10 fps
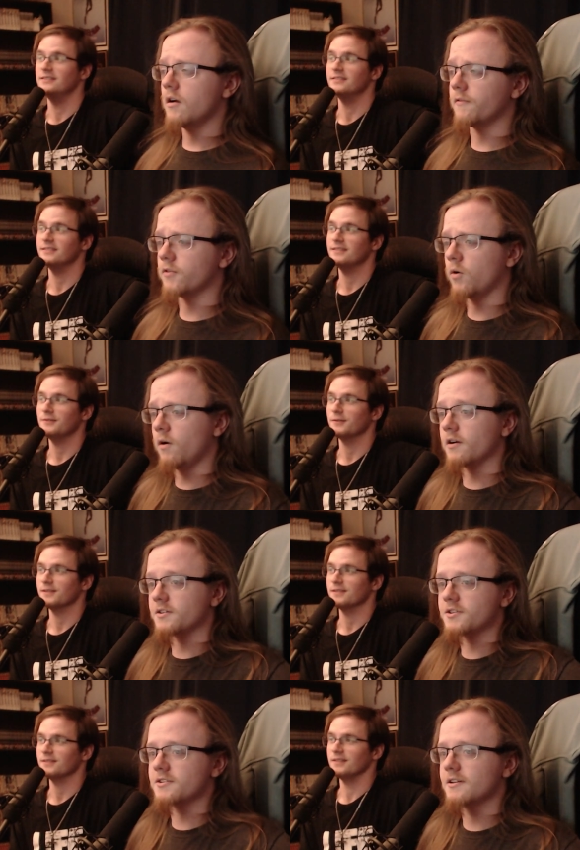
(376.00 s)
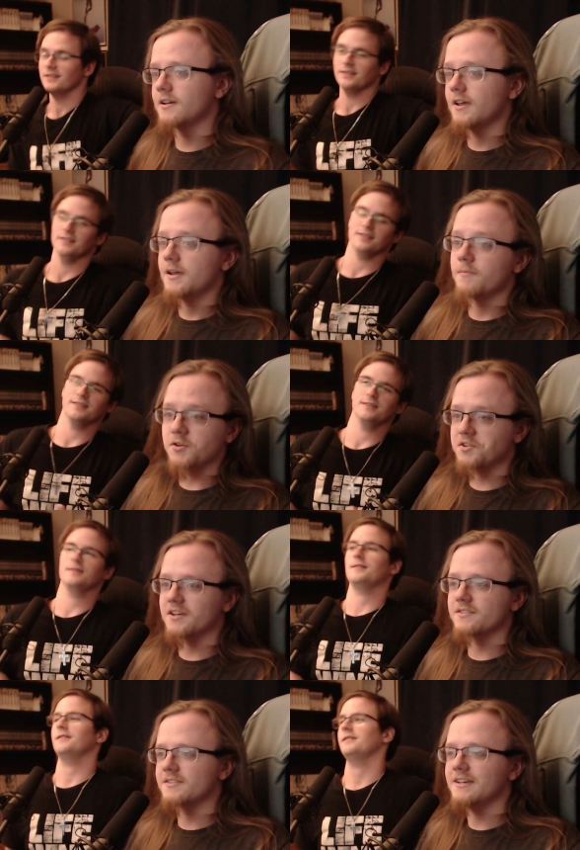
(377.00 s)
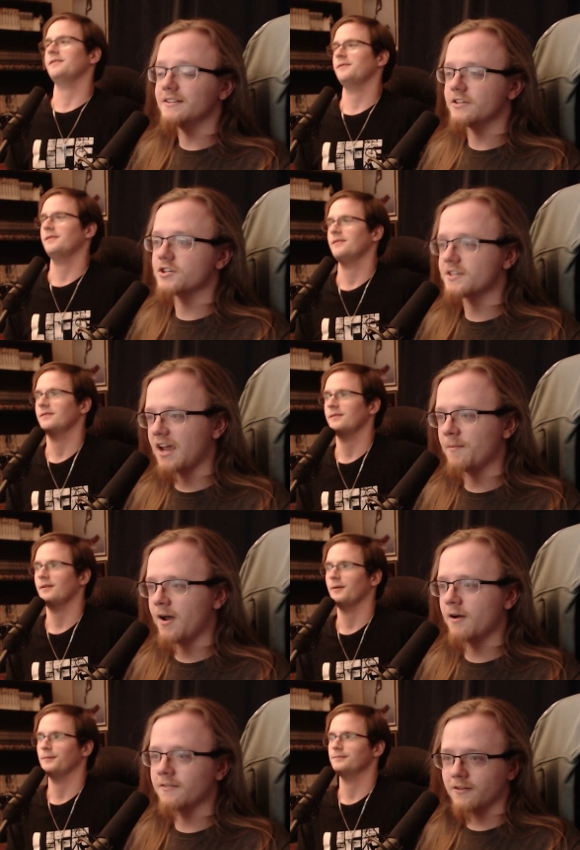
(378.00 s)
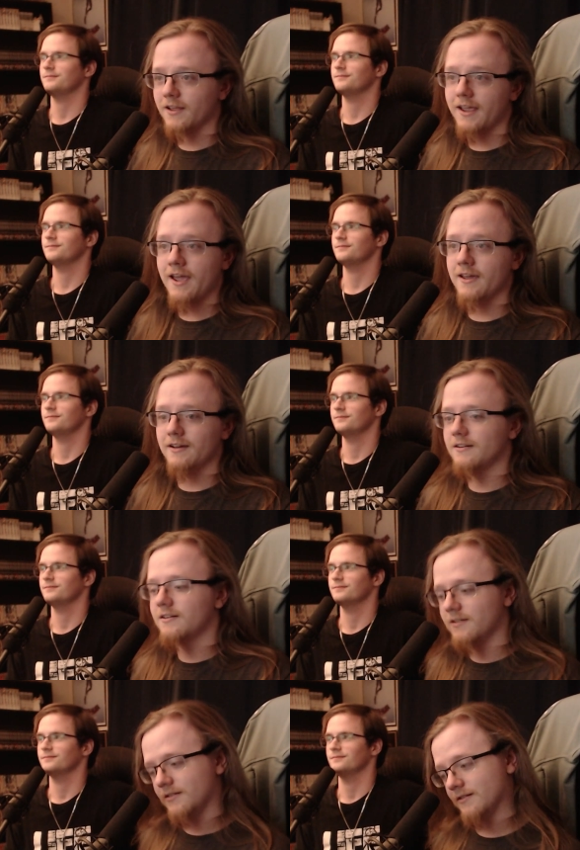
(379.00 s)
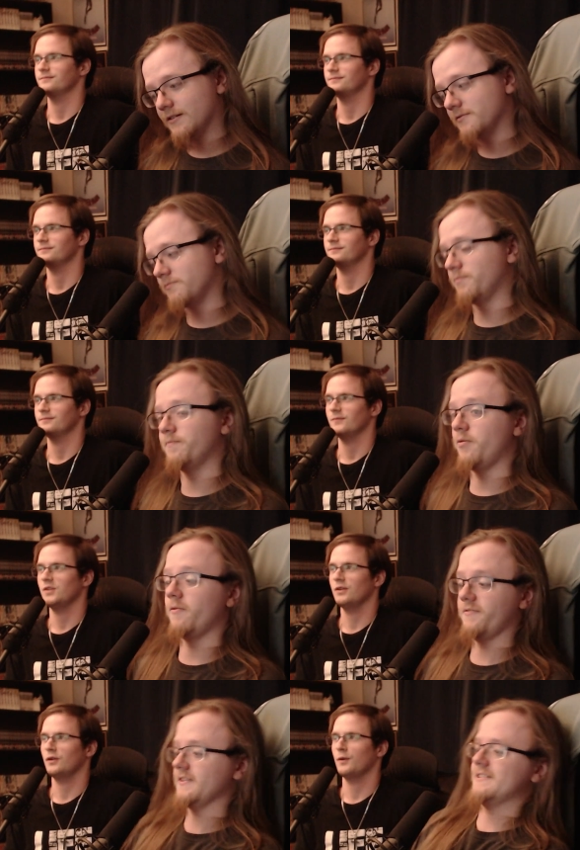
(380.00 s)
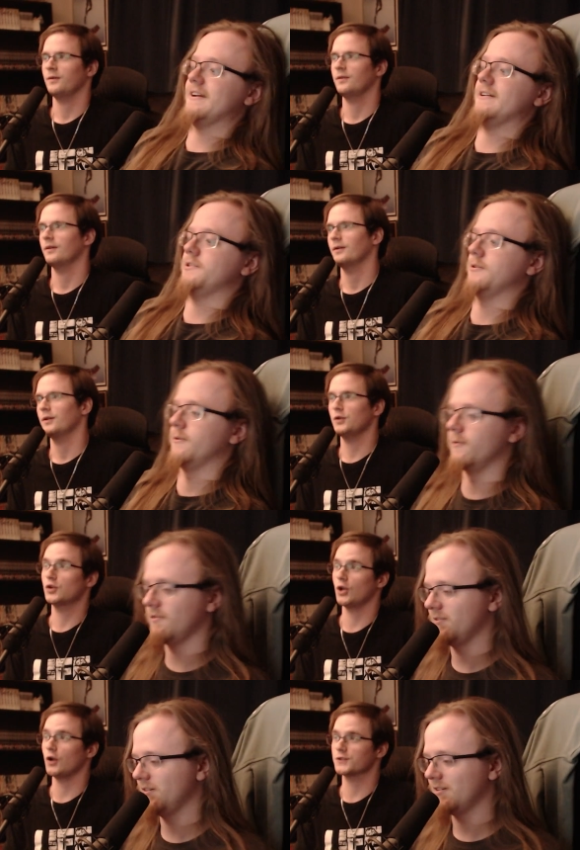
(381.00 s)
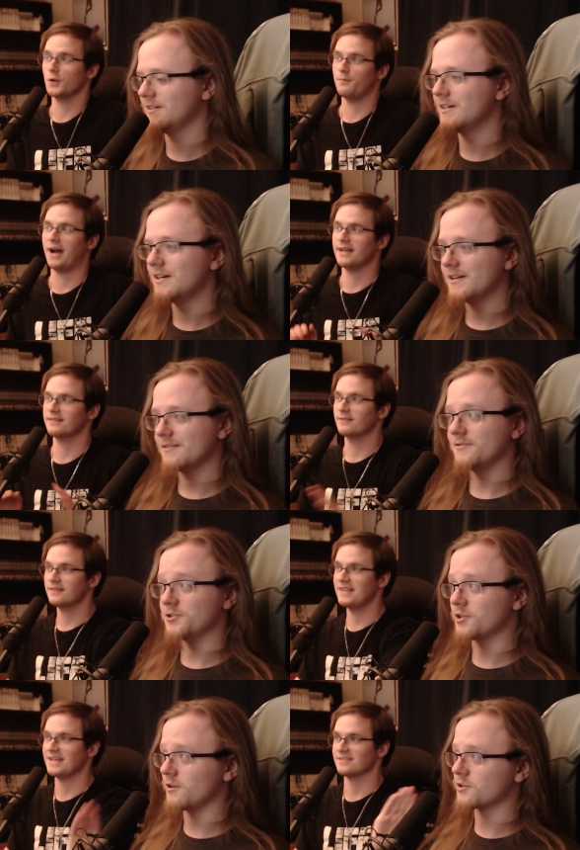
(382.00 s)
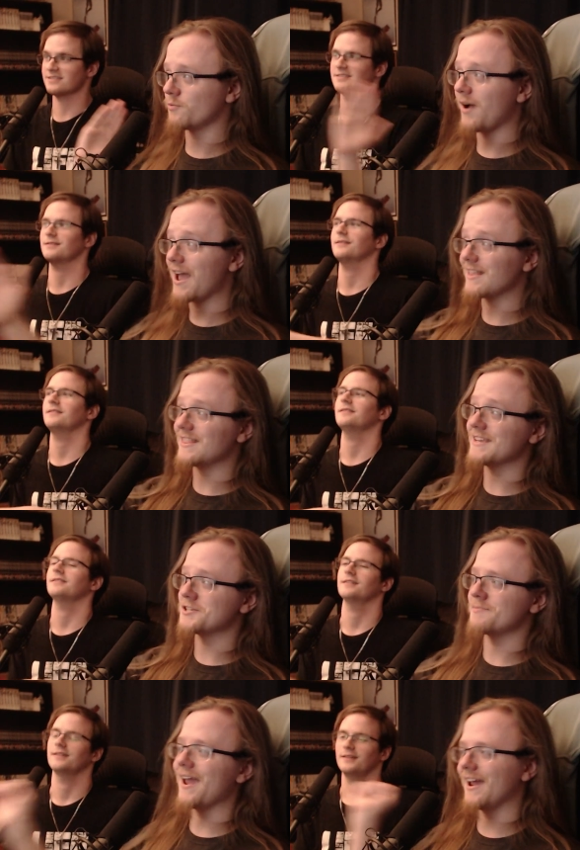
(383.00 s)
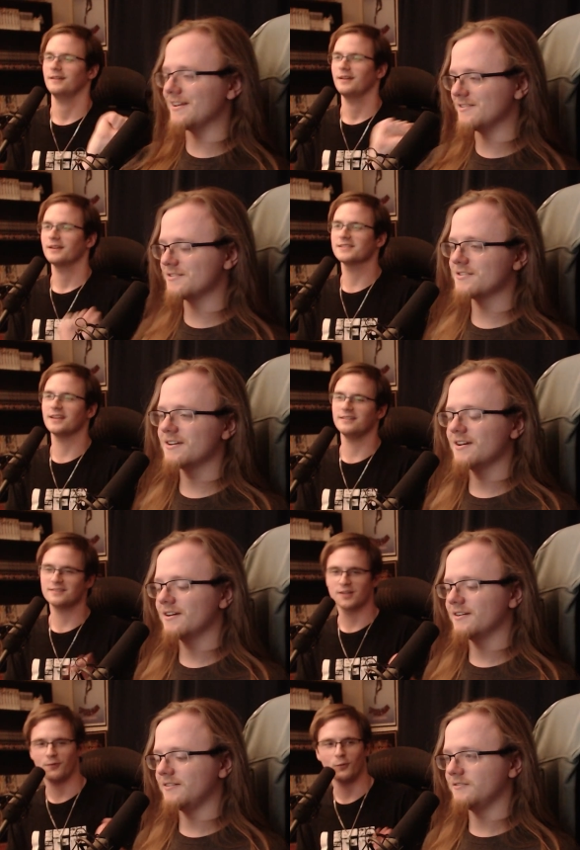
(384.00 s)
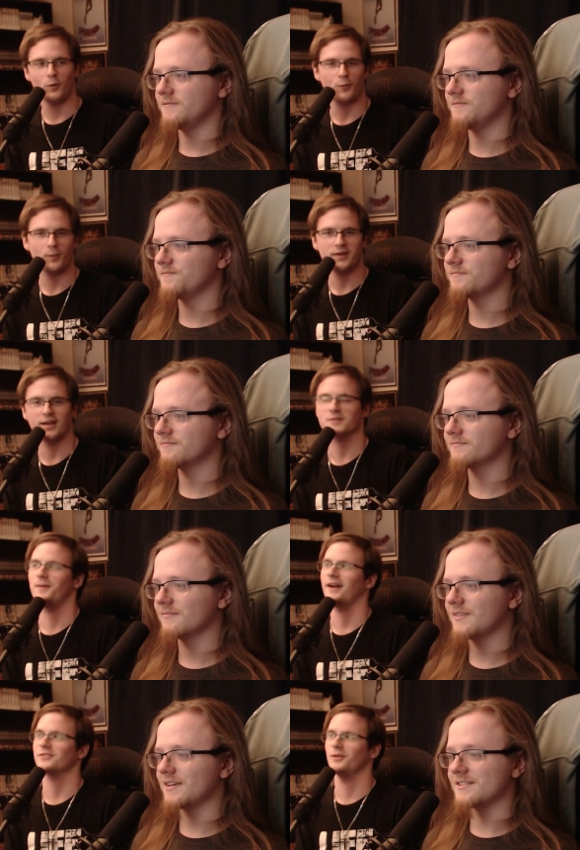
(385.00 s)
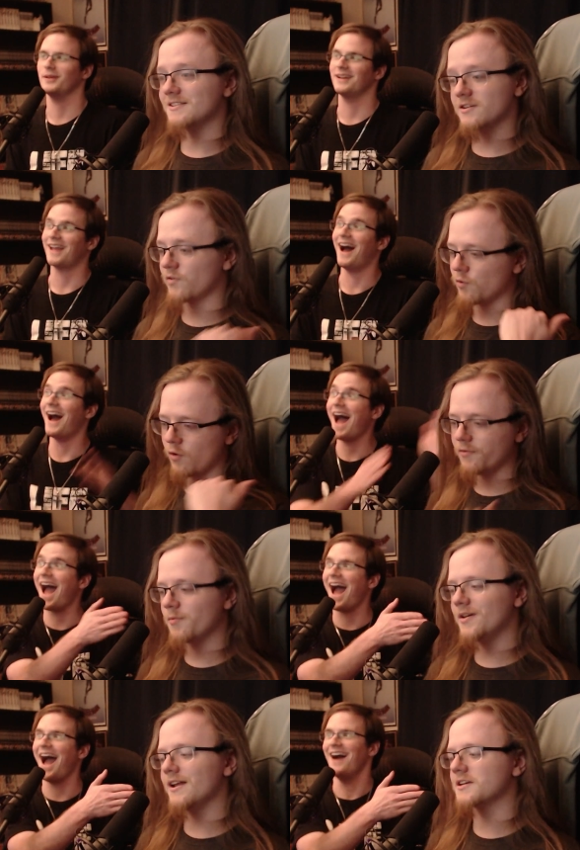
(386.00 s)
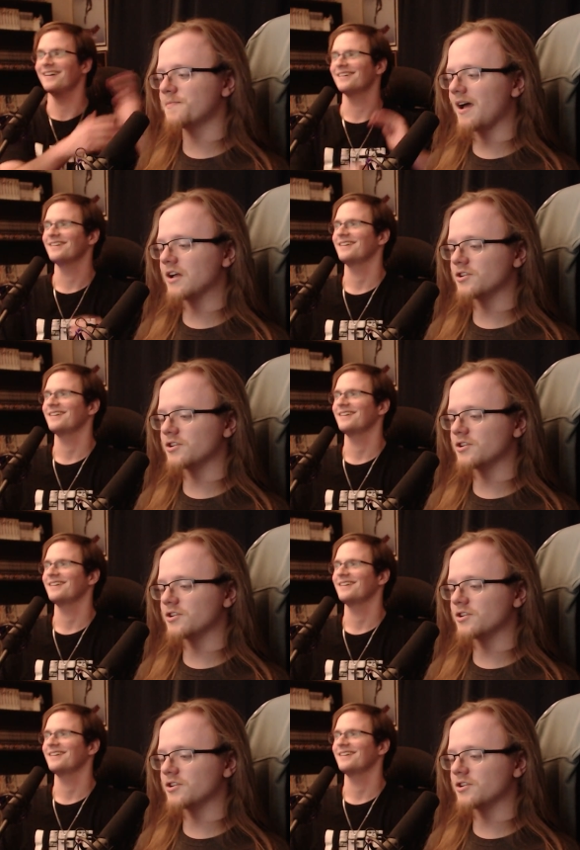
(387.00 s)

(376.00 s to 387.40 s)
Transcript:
Speaker 1: Of course. Mostly because Zeeley just came out and they're like, hey, pull for this guy too.
Speaker 2: You should also buy this. You should also buy this man's. Because then Silver Wolf will be next patch. They'll be like, Silver Wolf will be next patch.